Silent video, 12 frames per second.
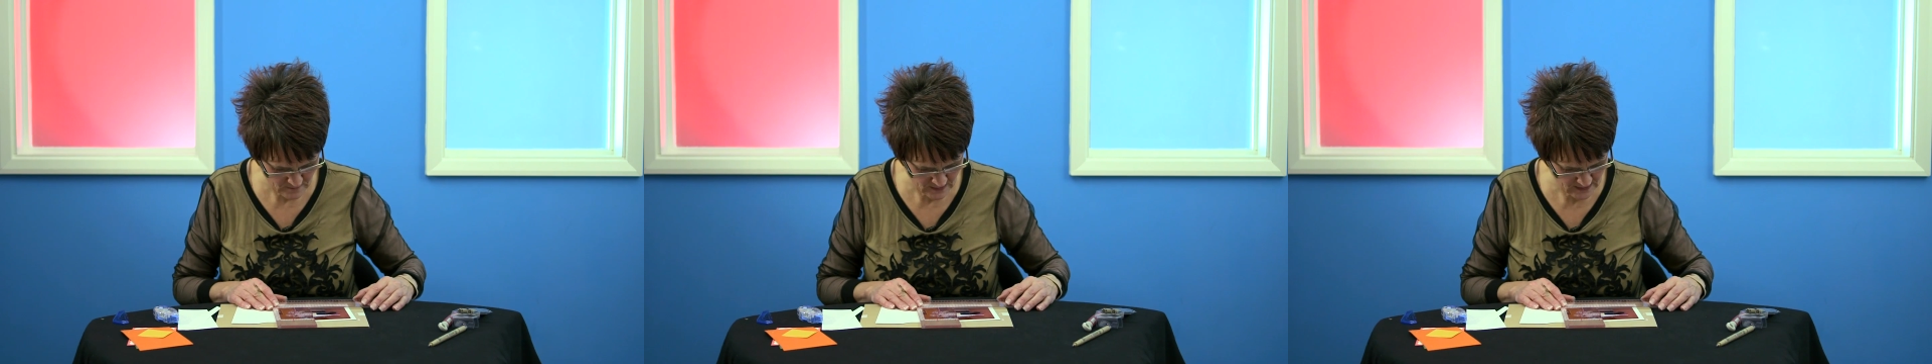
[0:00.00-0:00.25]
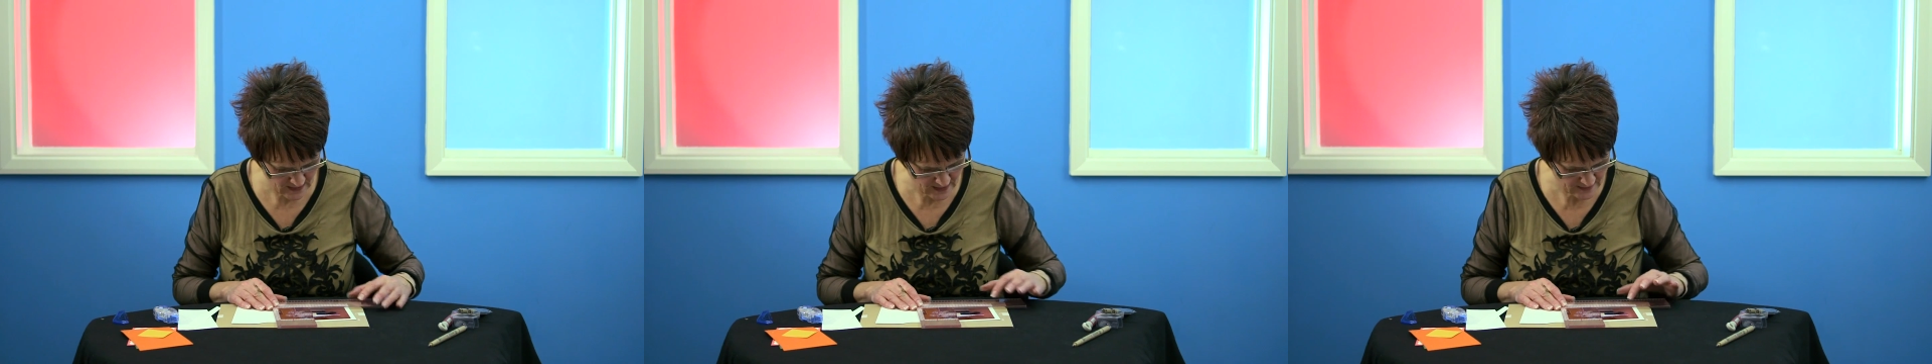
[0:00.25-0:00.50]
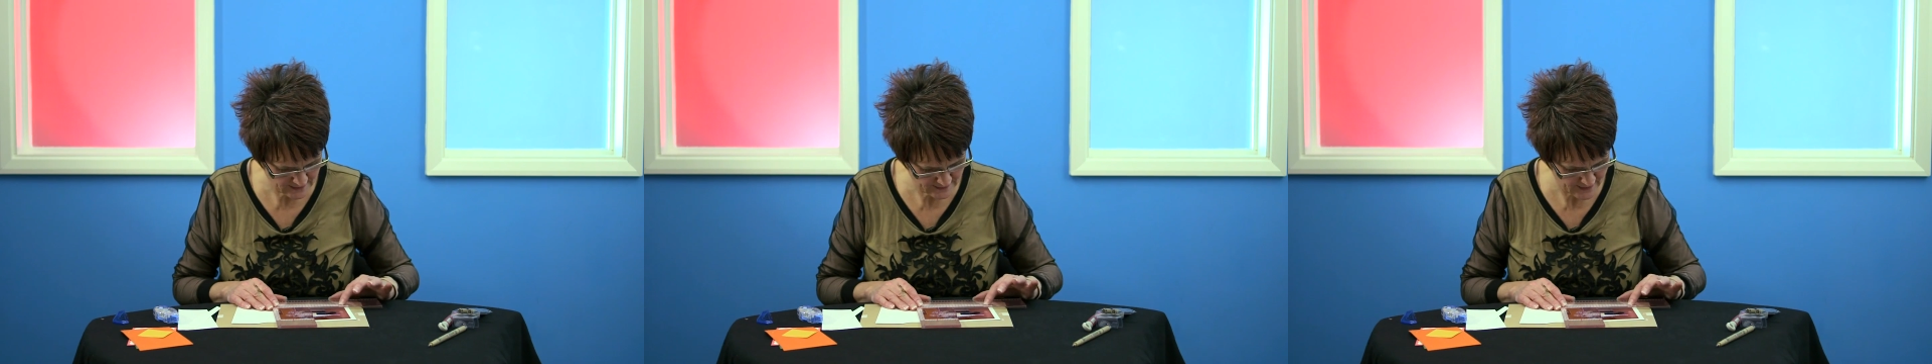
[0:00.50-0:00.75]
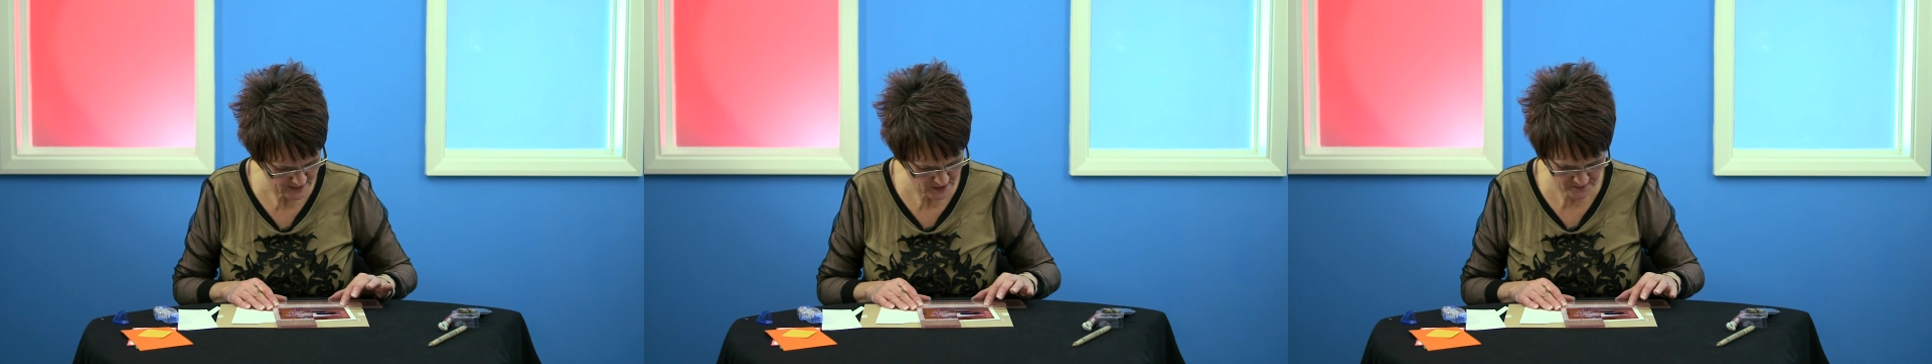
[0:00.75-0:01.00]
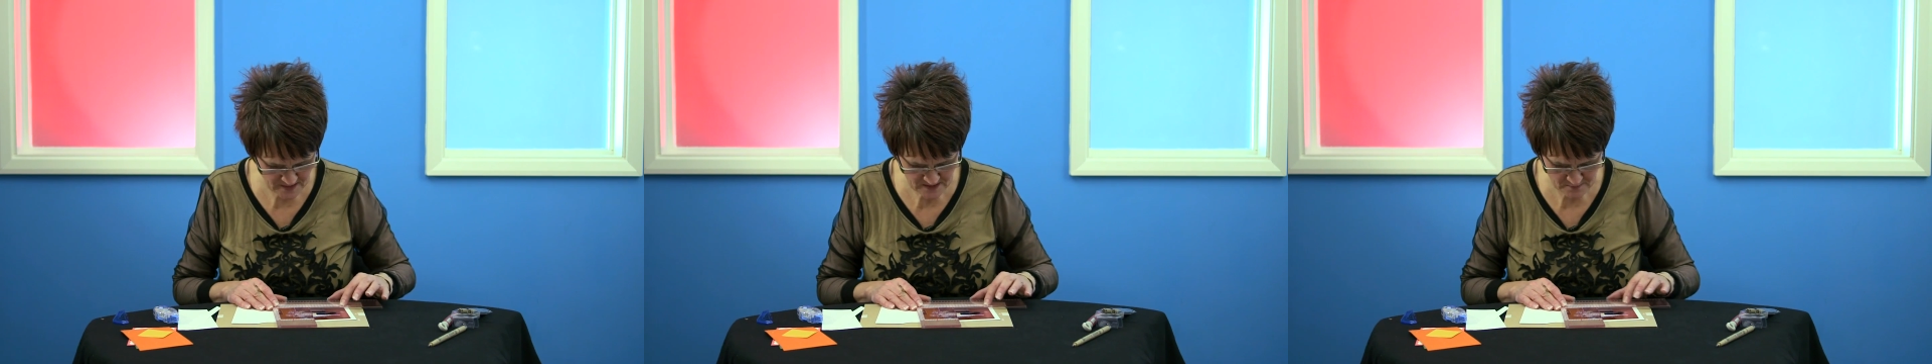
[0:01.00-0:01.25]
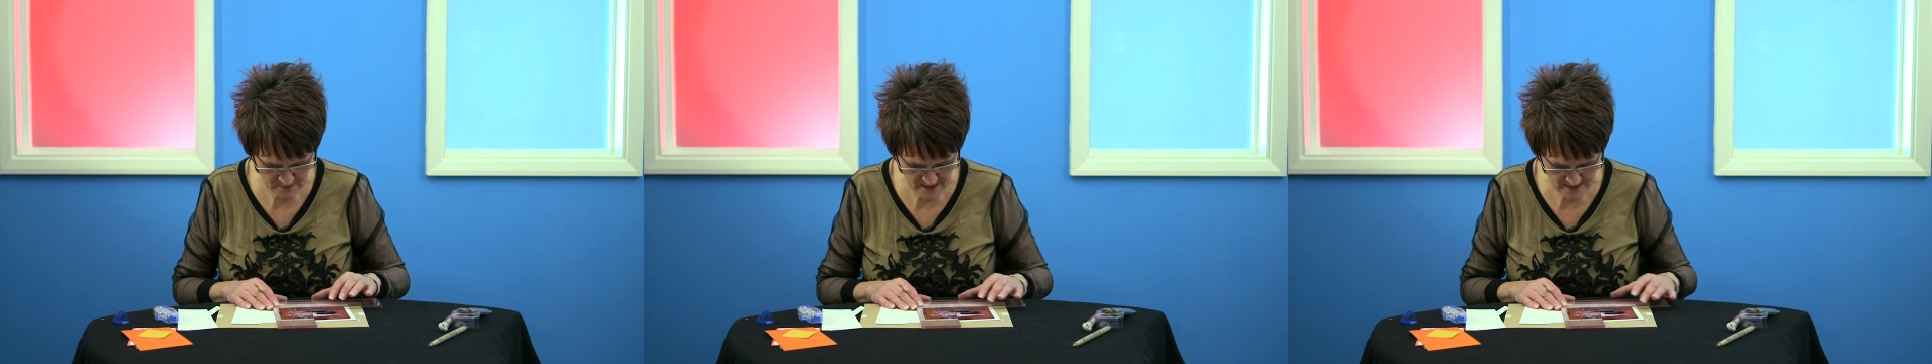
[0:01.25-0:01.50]
Again, line up
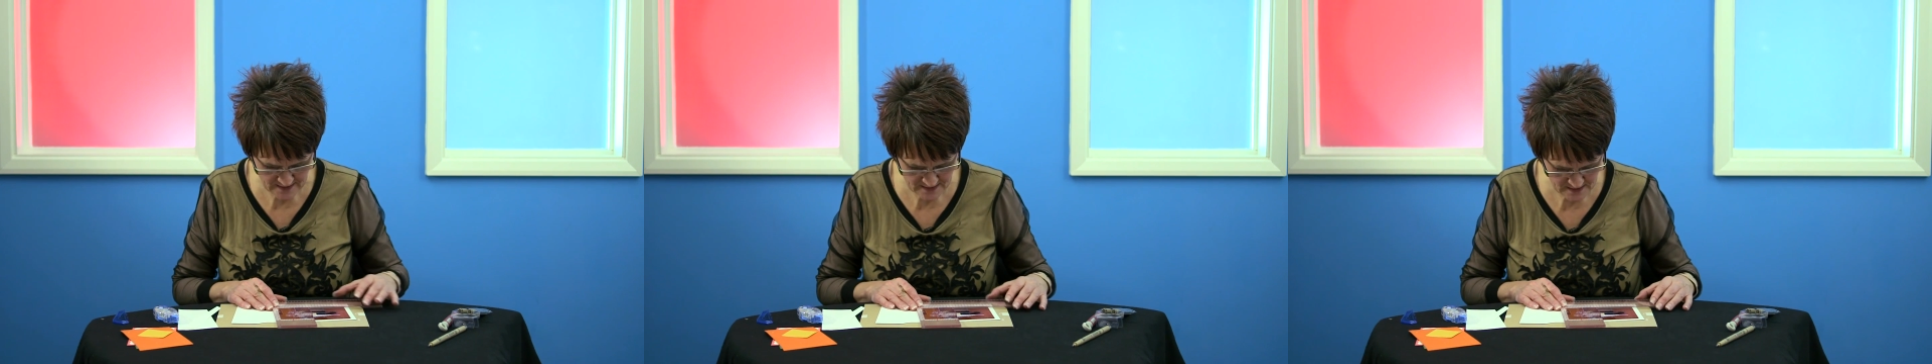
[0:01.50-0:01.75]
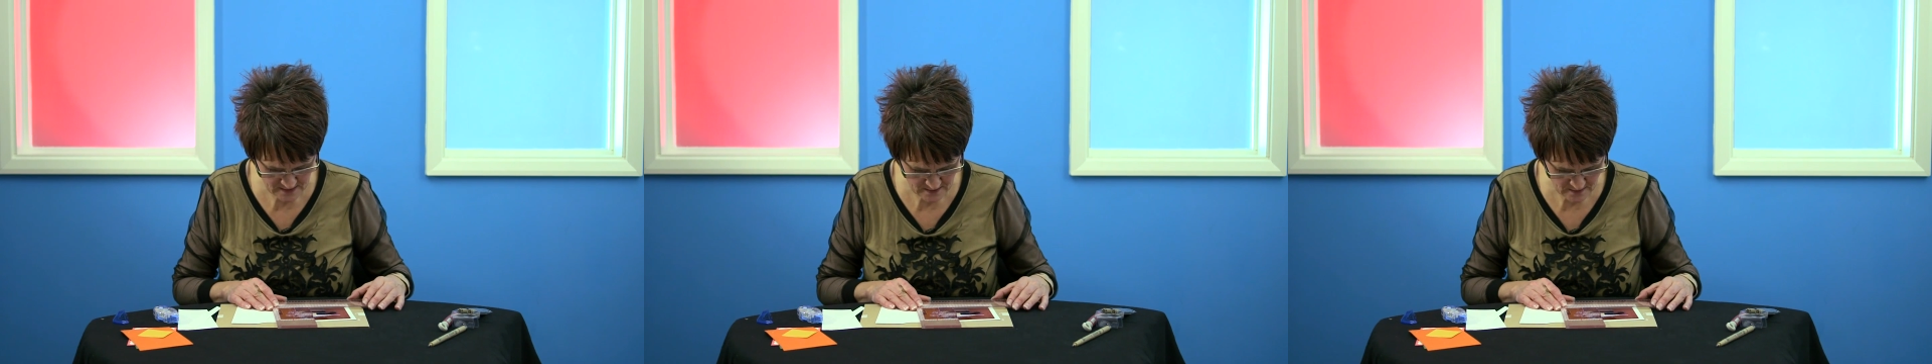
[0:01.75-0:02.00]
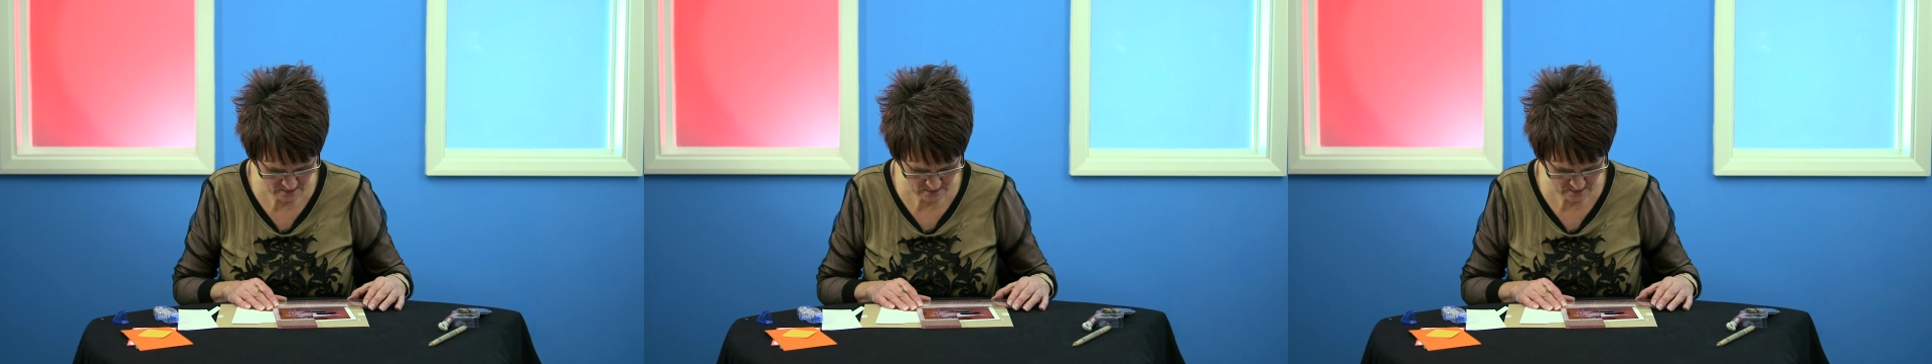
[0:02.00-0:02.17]
this base.